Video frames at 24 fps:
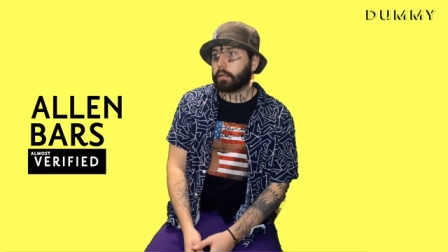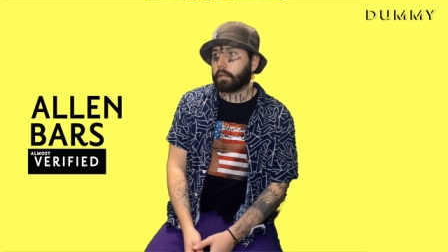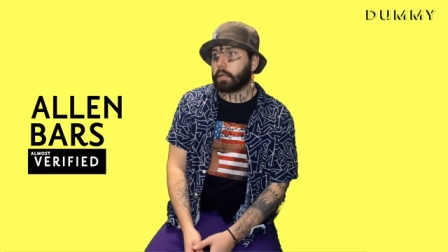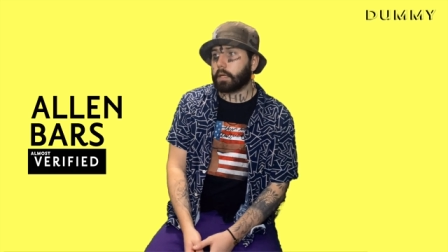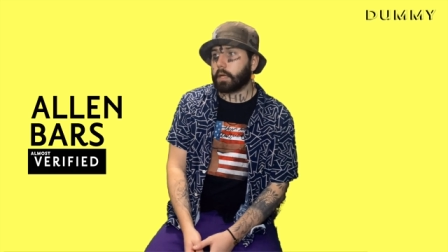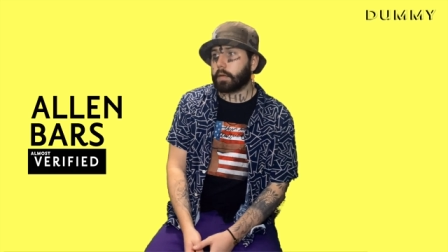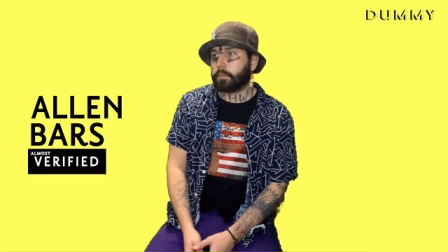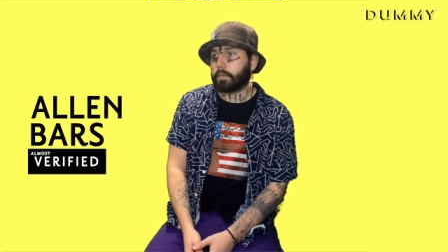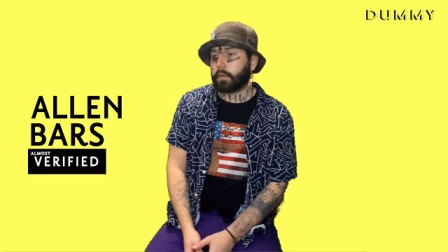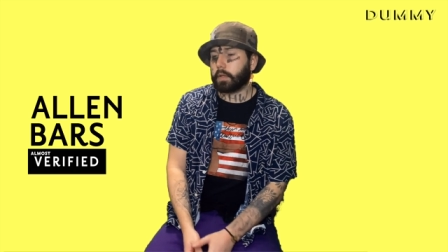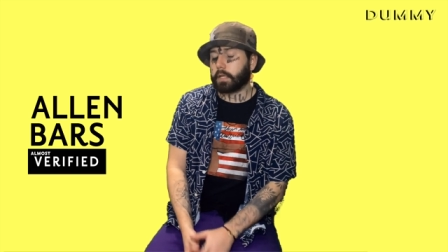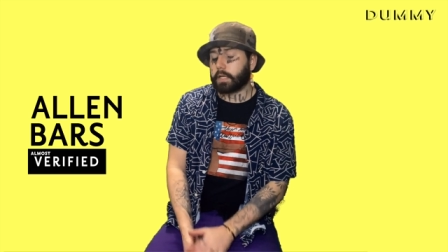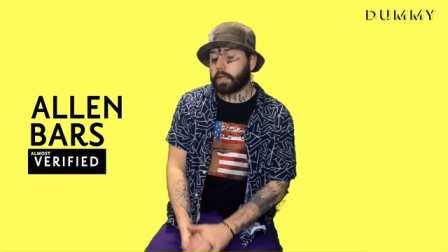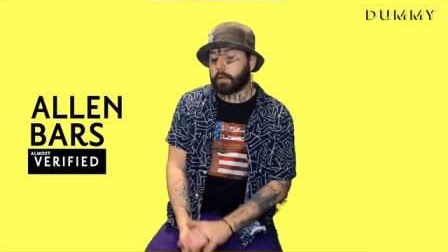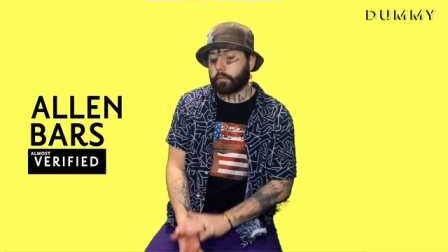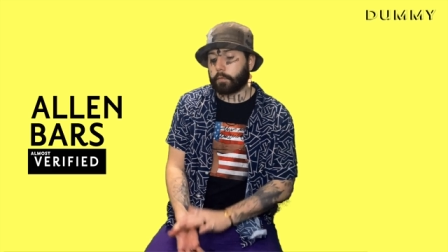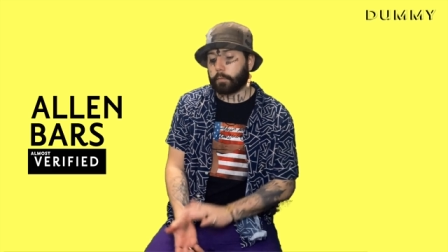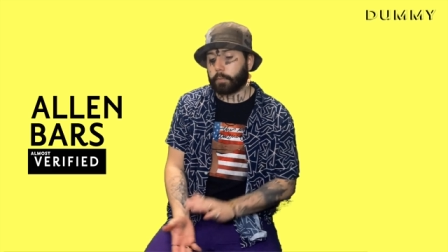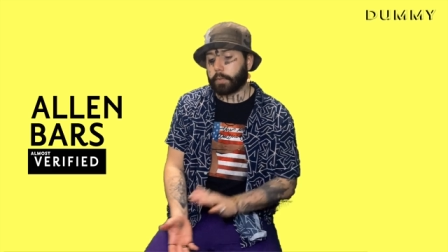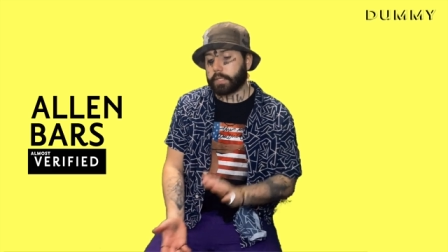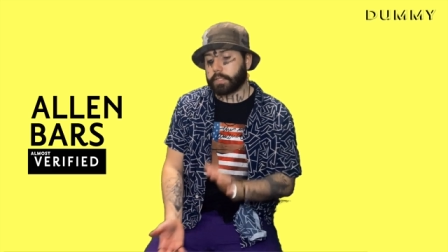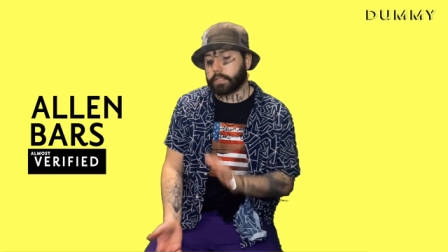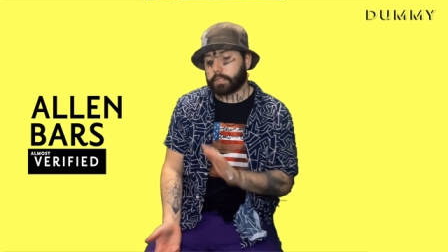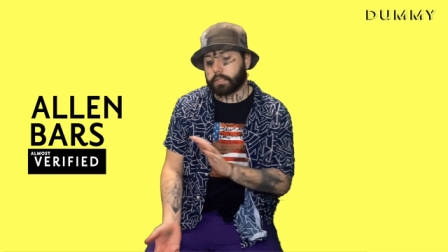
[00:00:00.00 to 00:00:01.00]
I feel like
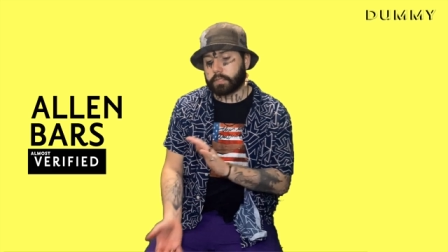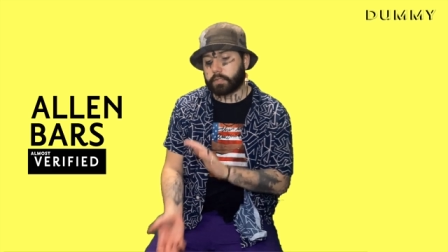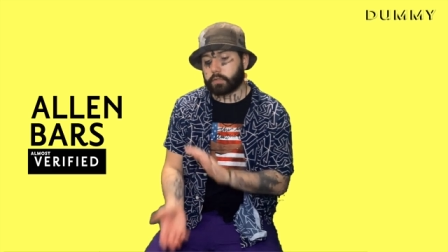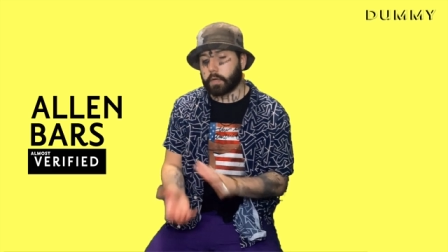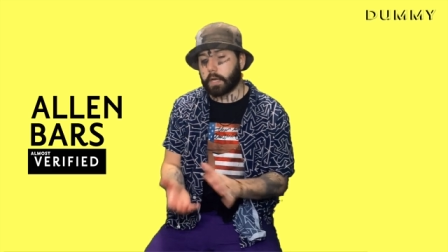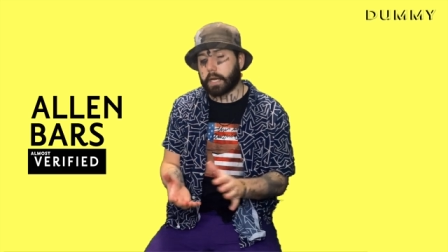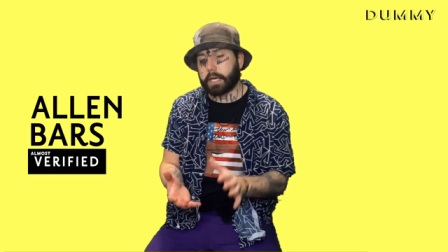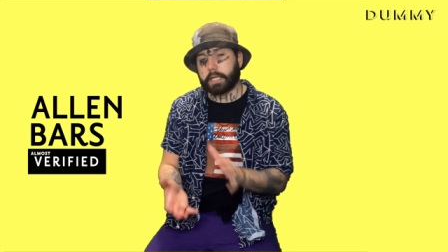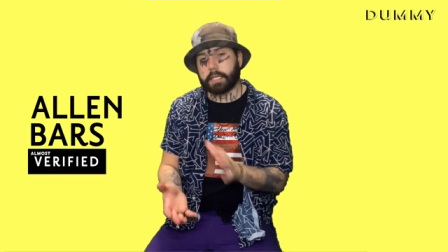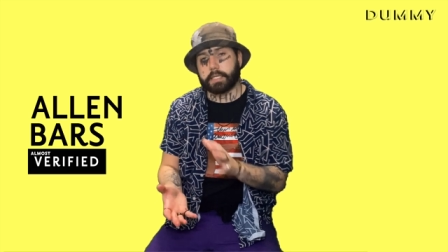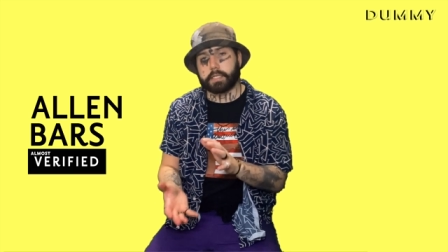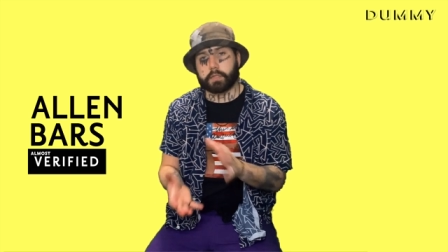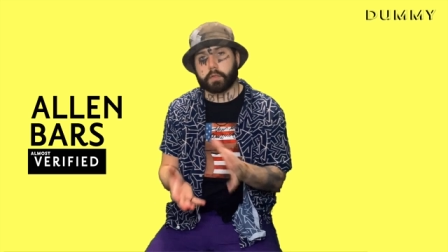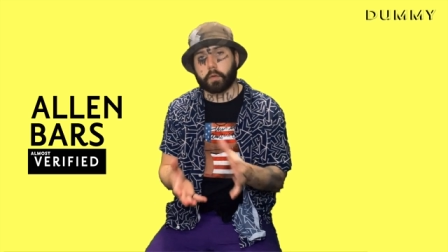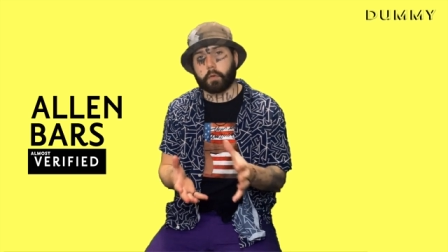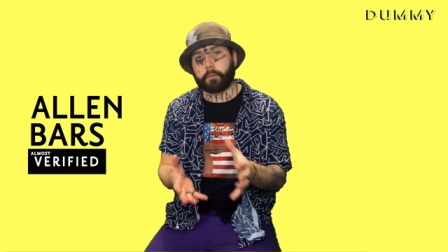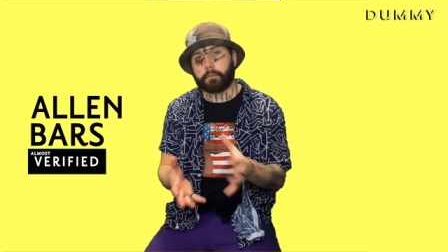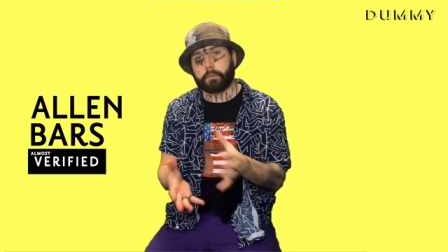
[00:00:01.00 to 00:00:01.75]
everybody's just trying to get so